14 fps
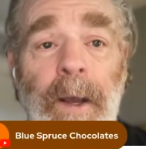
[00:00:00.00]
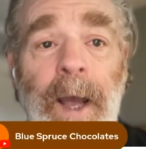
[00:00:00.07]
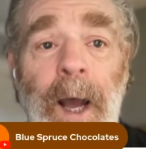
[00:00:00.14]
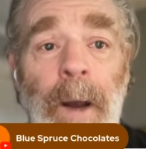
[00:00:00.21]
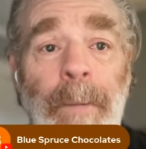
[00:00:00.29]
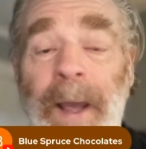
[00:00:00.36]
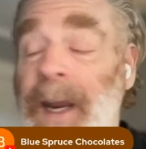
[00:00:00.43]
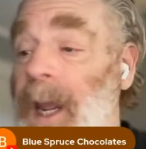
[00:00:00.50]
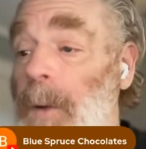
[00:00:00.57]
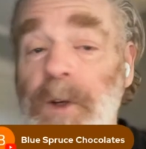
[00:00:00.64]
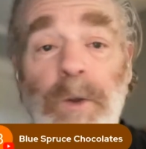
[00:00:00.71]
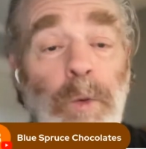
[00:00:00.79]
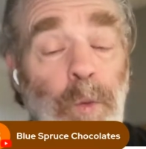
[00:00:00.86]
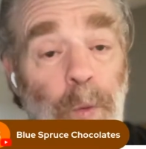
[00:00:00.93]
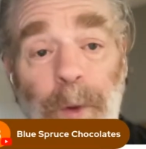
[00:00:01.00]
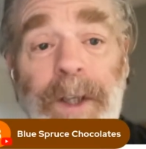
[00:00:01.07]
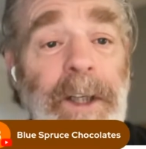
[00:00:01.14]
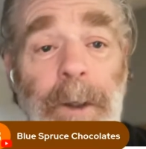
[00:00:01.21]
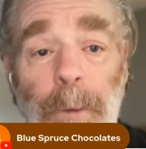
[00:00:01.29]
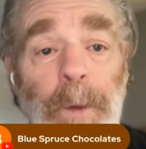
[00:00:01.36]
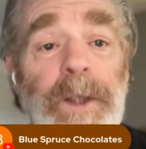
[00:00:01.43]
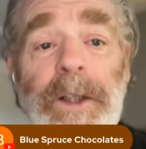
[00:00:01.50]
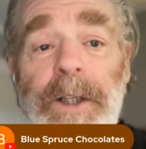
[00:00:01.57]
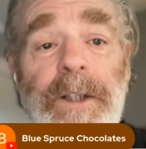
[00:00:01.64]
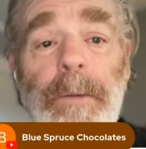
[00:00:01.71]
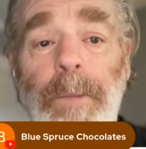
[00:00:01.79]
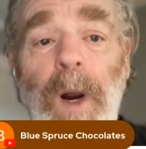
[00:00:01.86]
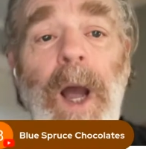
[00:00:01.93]
And he was really, really
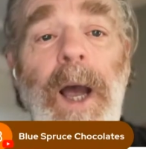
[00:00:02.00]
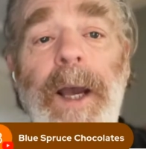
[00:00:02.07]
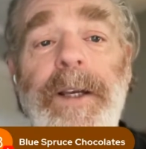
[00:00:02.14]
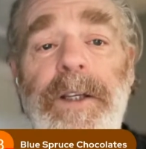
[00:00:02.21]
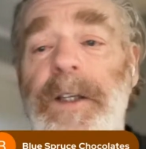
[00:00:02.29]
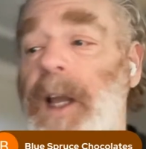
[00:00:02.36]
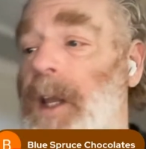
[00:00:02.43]
surprised